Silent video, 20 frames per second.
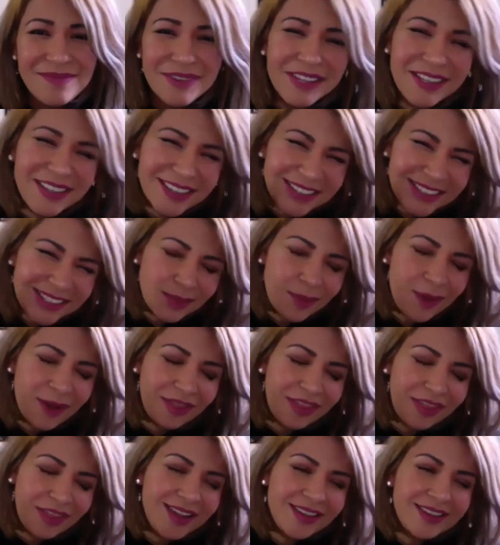But the small
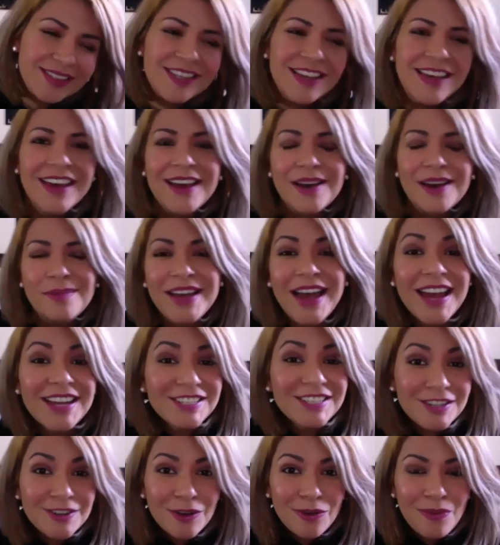things, but I
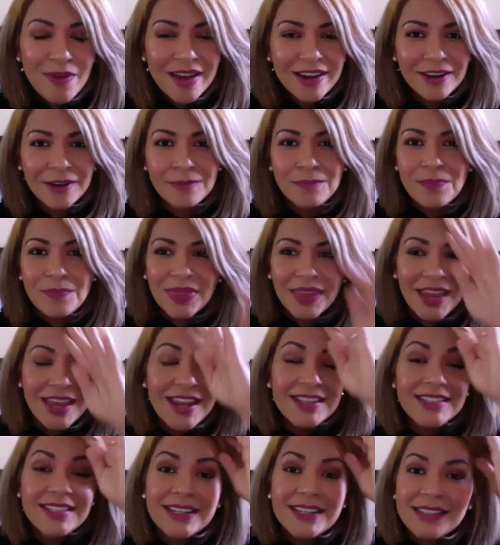should know better, and
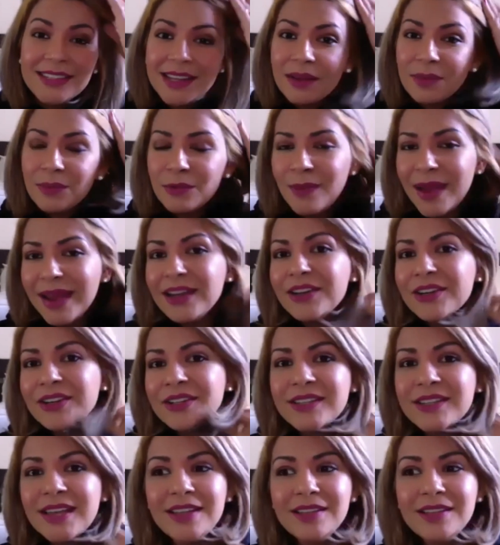I didn't set up
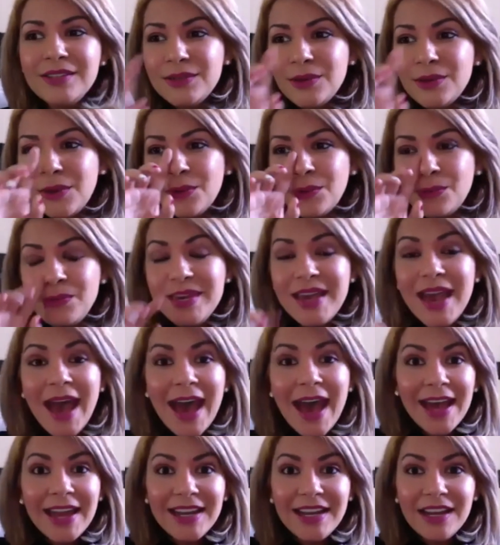reminders, and so we
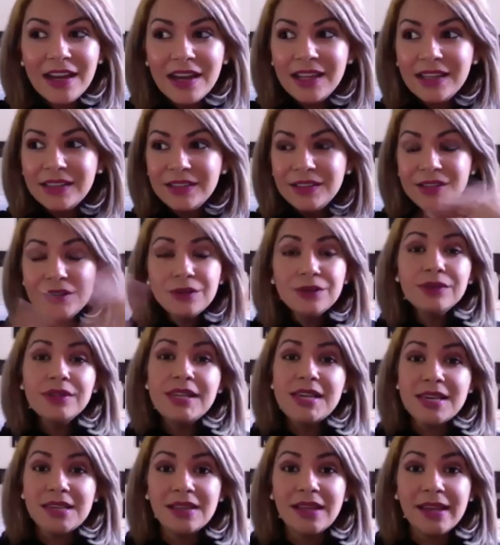had
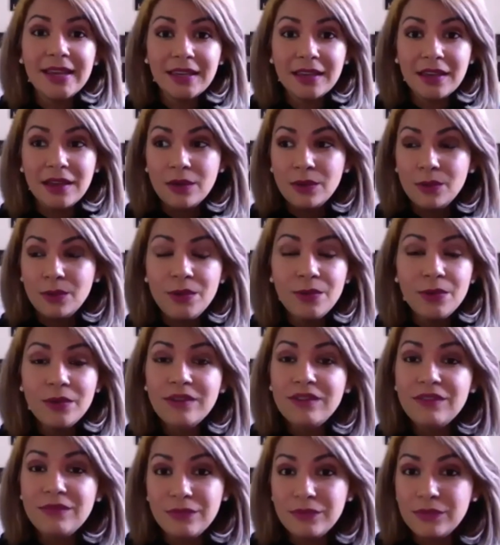literally like, we would
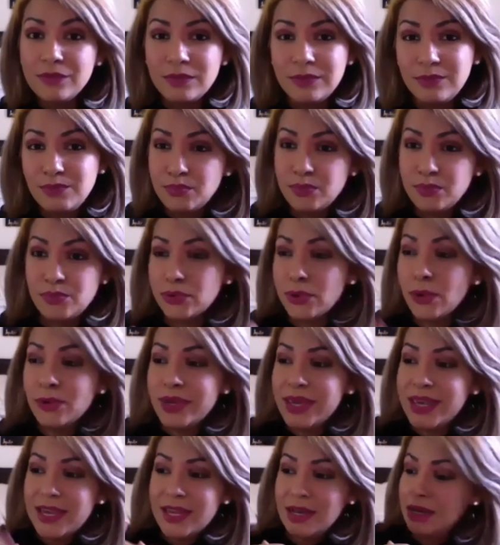have
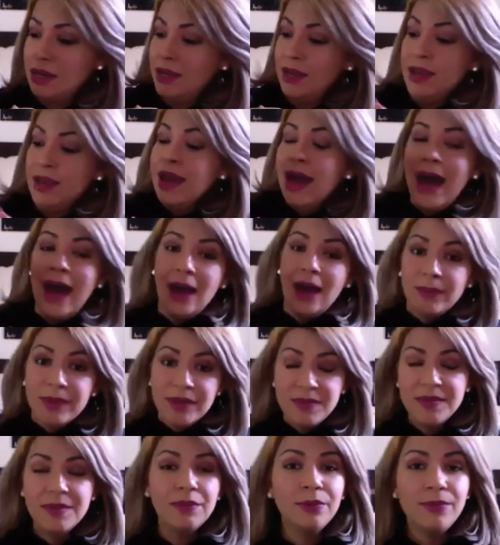broken how
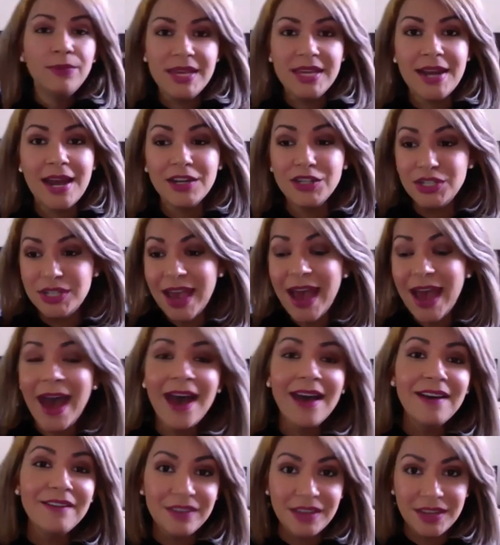many people we can actually
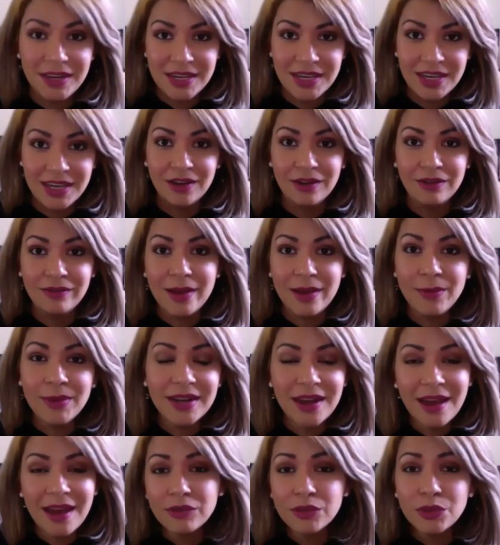have in here, right? We
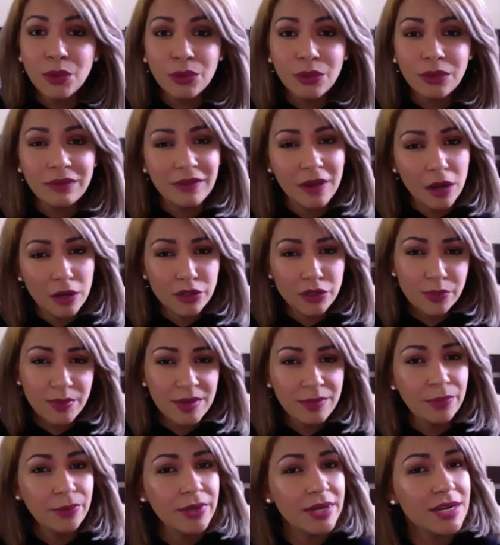can have a total of 100
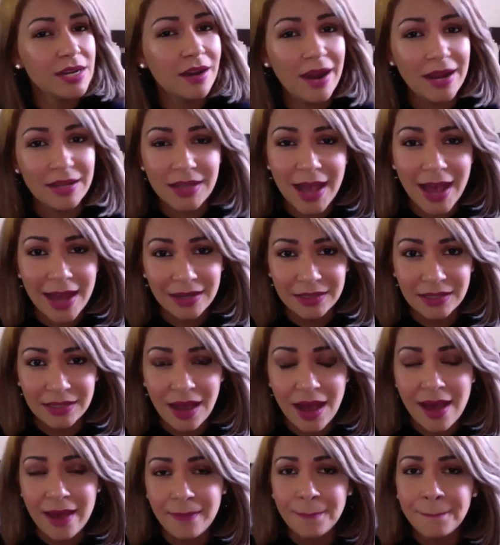people in here at a
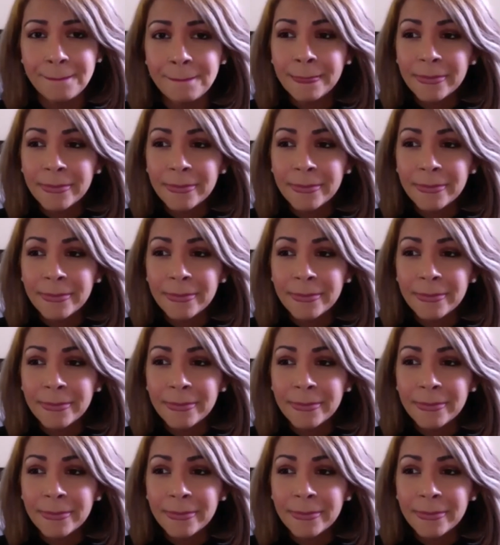time.